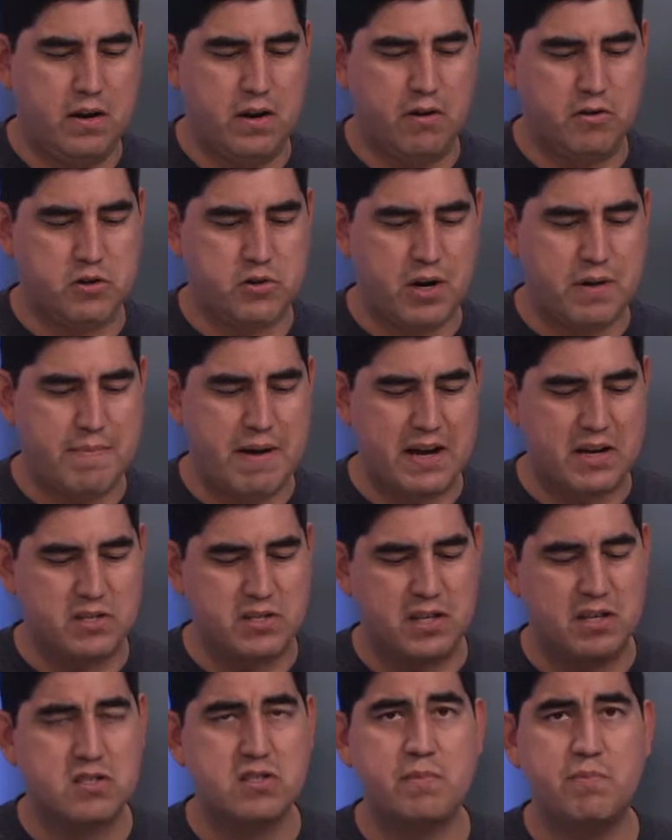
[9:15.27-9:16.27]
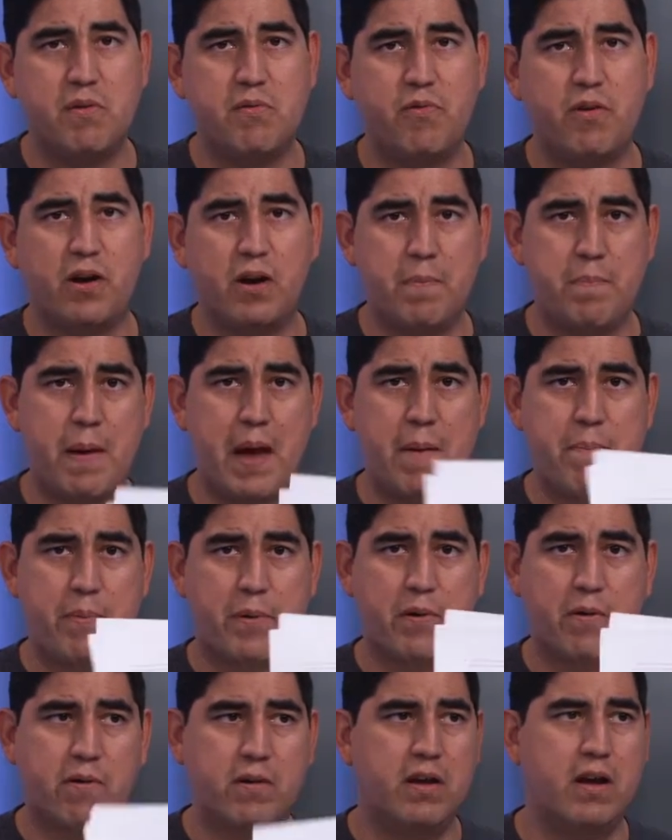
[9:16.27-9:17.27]
A trade magazine is going to be very
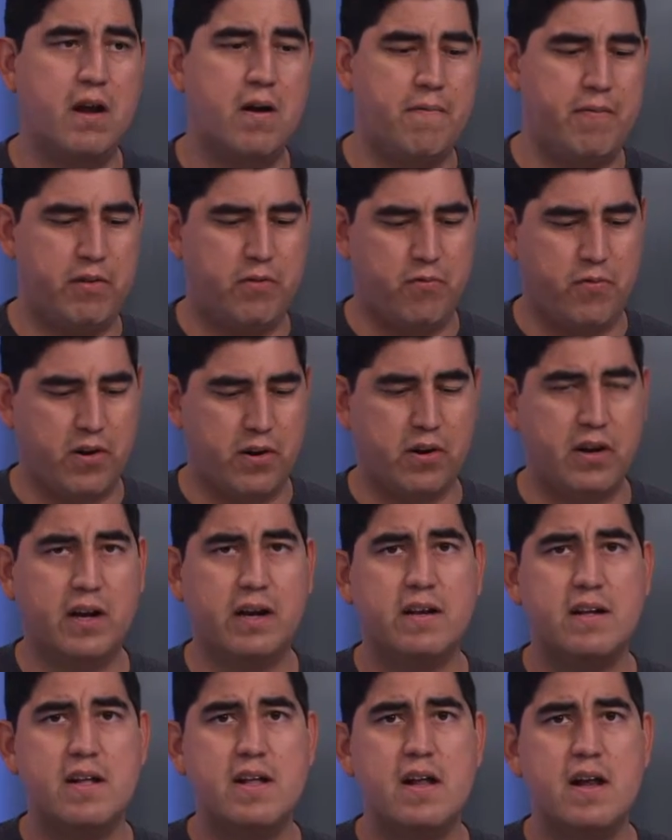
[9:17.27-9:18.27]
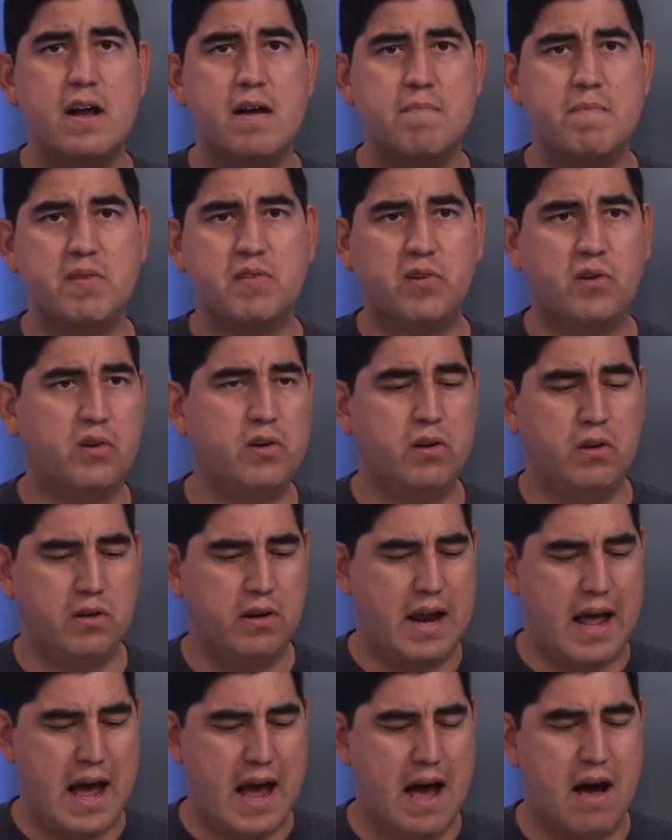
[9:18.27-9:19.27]
paper. It's very material. You're
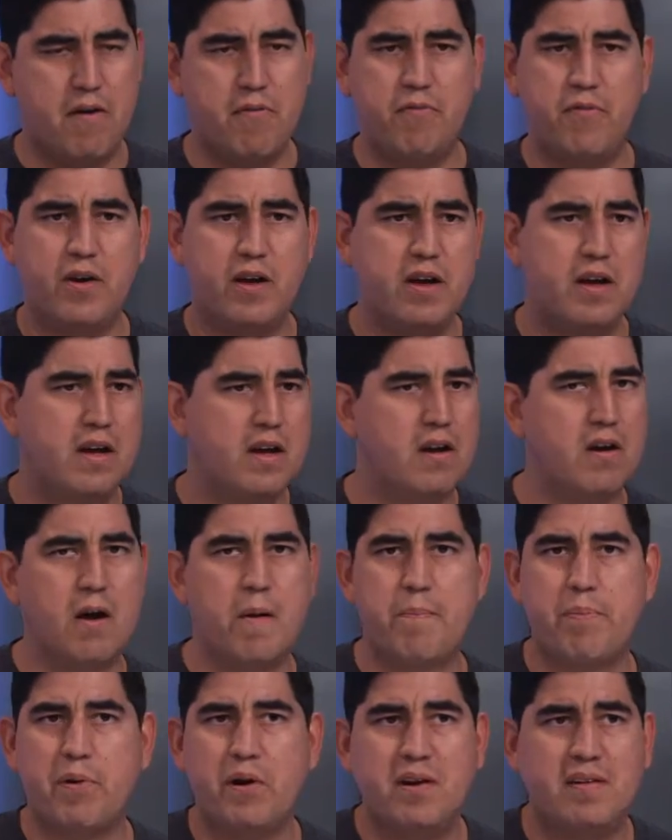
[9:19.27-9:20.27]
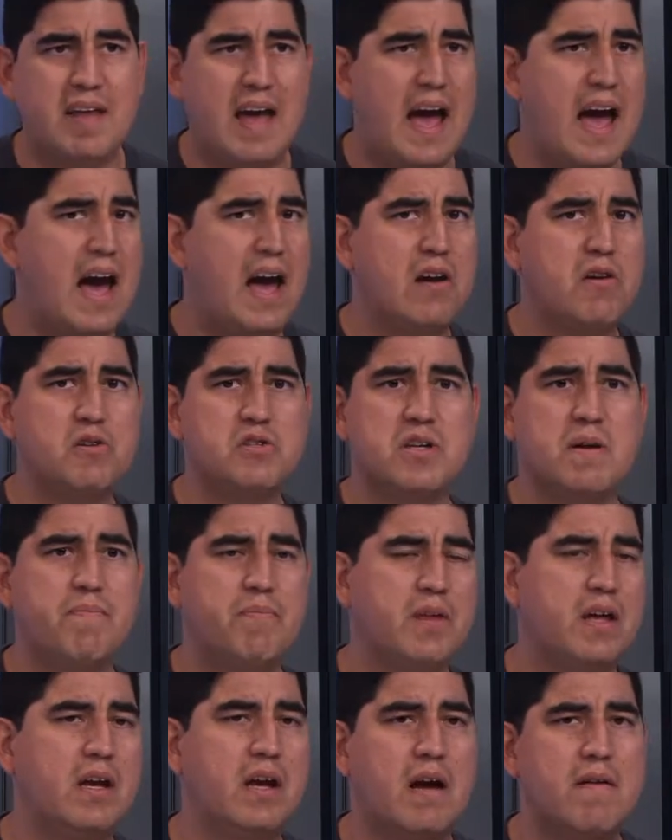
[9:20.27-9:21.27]
going to have, a print ad or
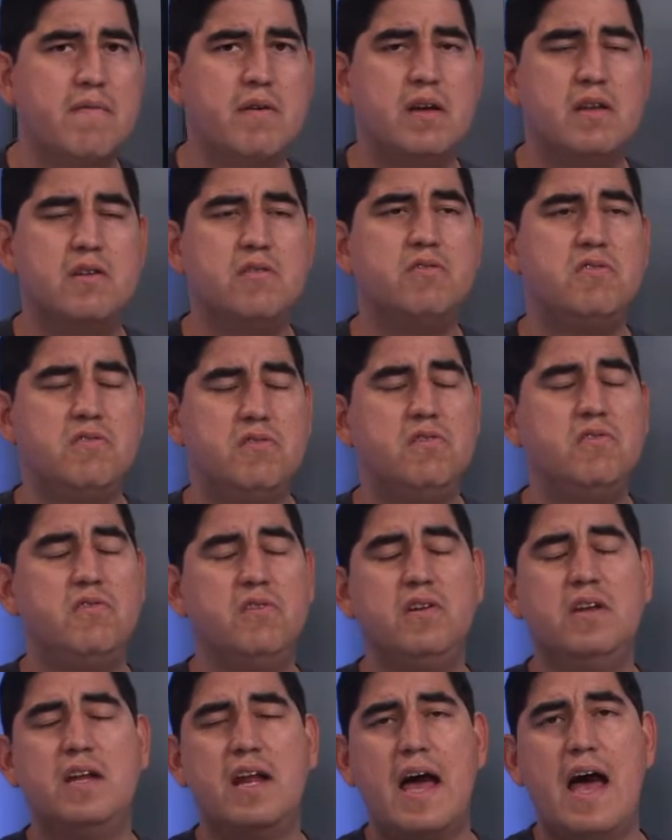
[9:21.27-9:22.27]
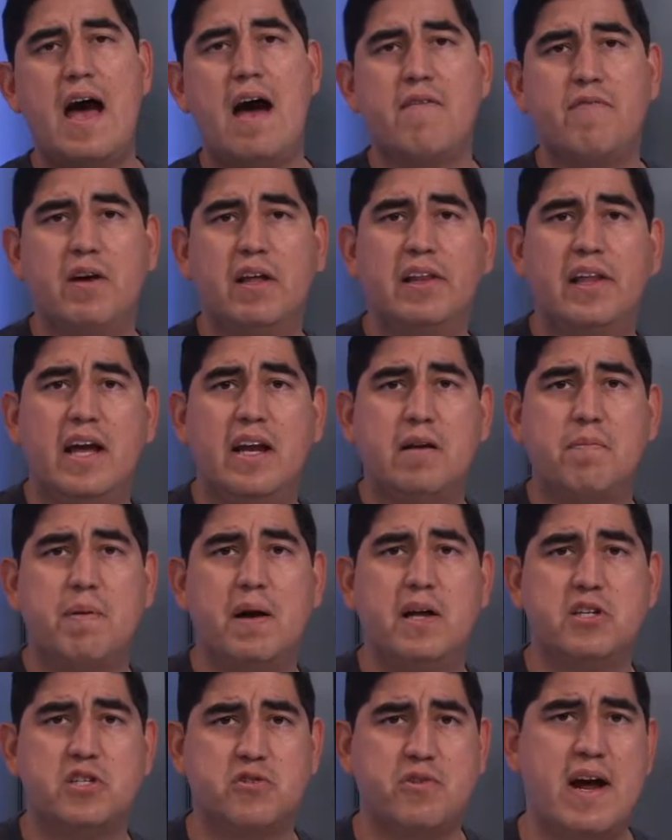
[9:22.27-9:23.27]
something. And you do need to have a landing
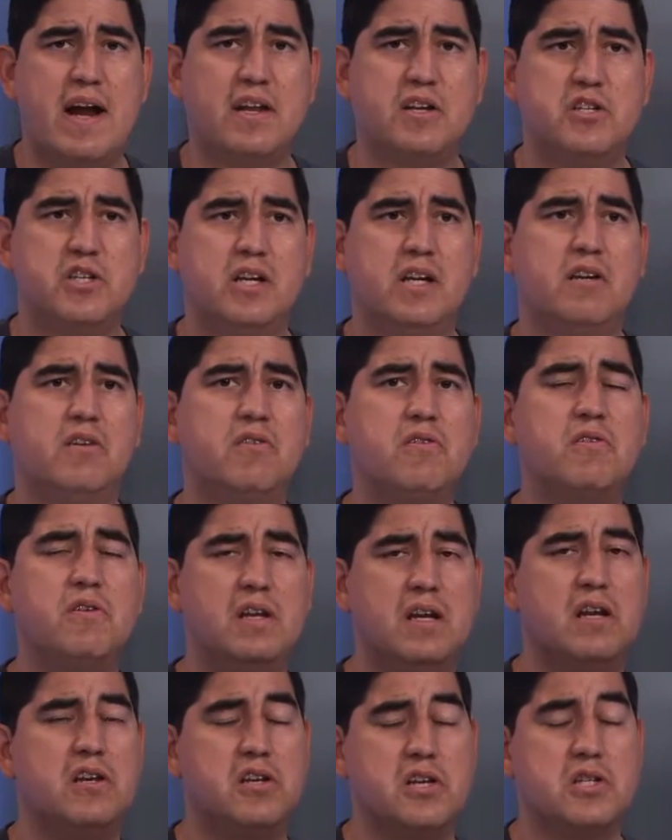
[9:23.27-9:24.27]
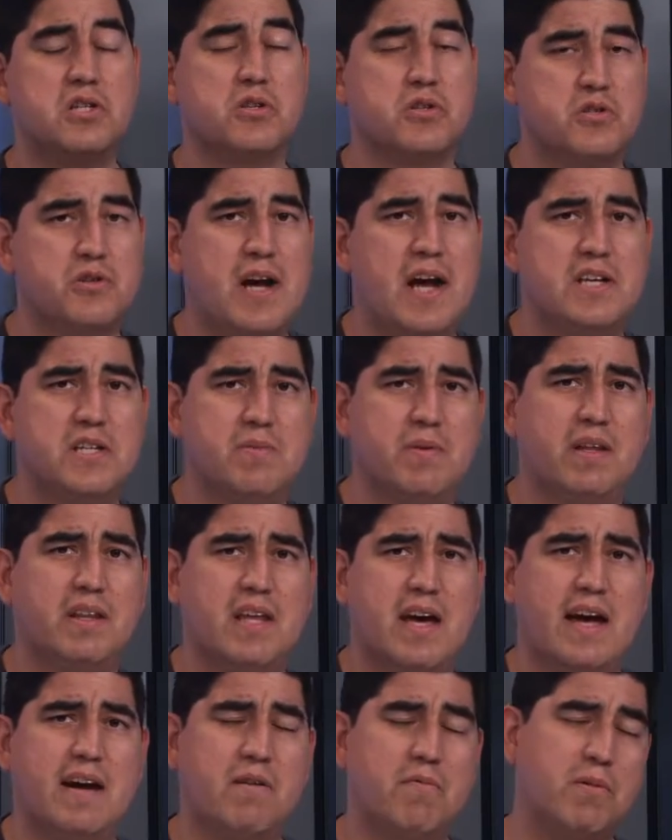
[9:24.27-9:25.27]
page strategy, and you do need a digital strategy with
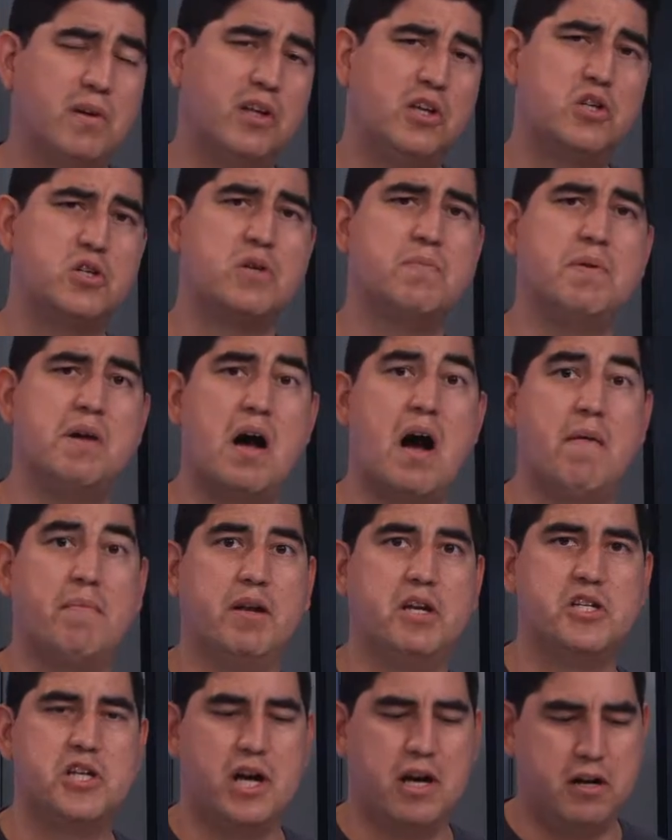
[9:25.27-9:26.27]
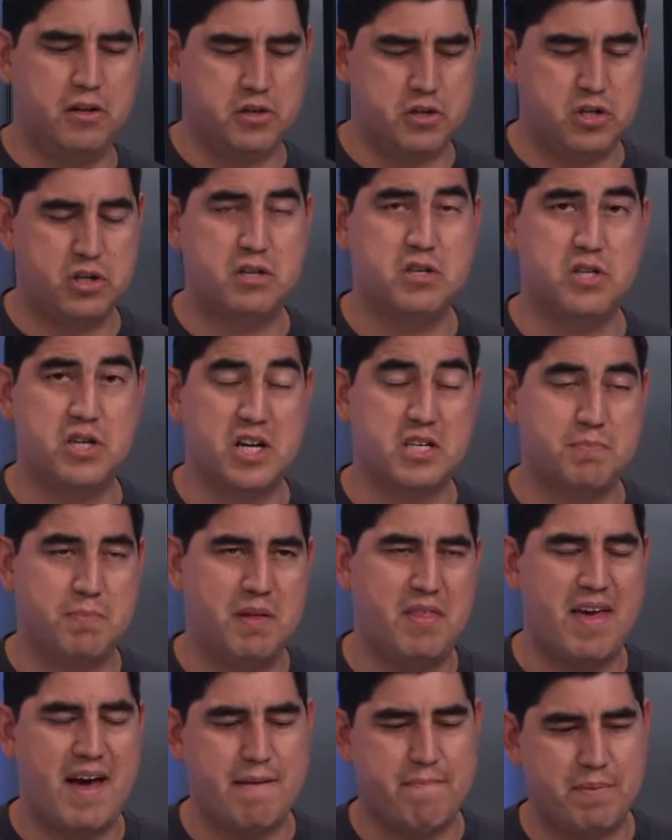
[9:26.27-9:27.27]
that. It really should be omni-channel. It shouldn't just
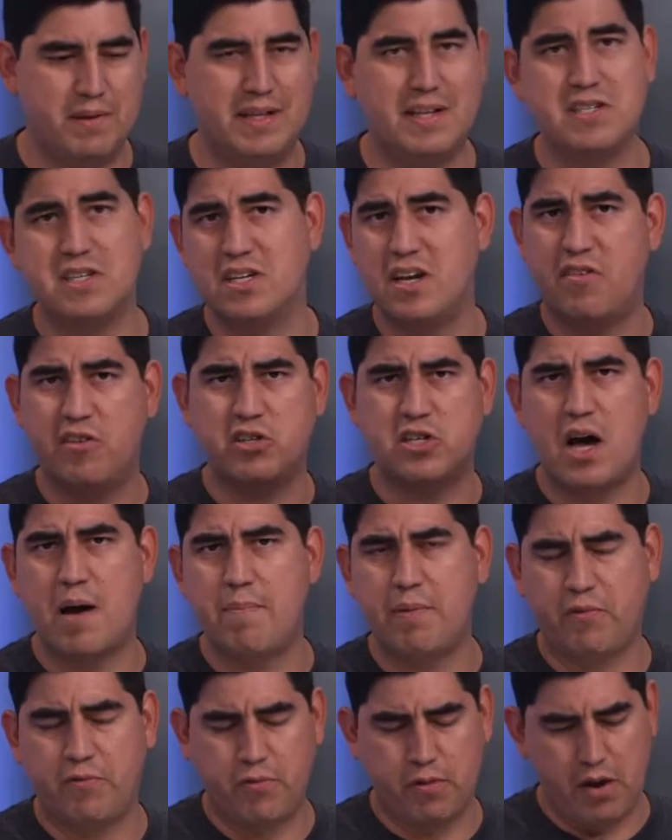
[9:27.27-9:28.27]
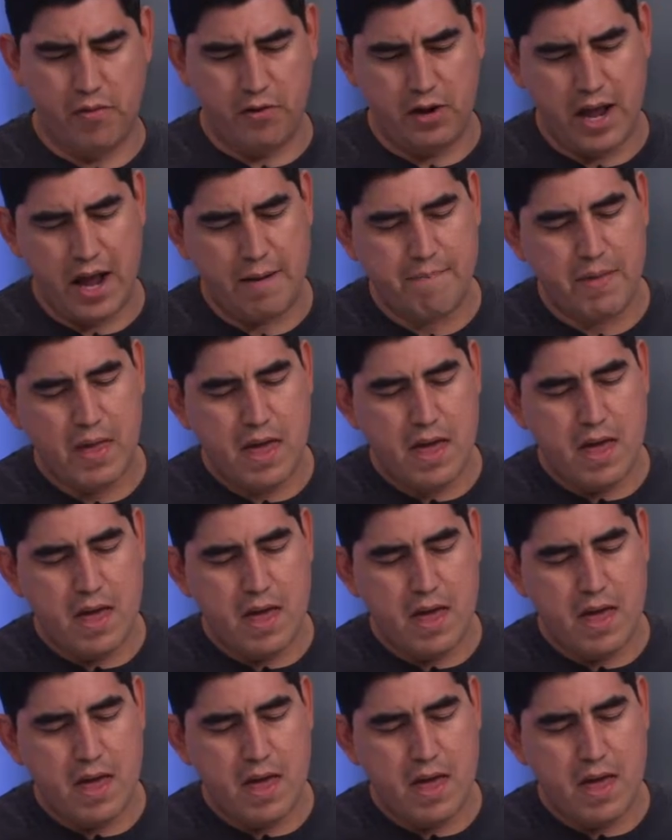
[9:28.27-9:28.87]
be that, but that's another topic for another day.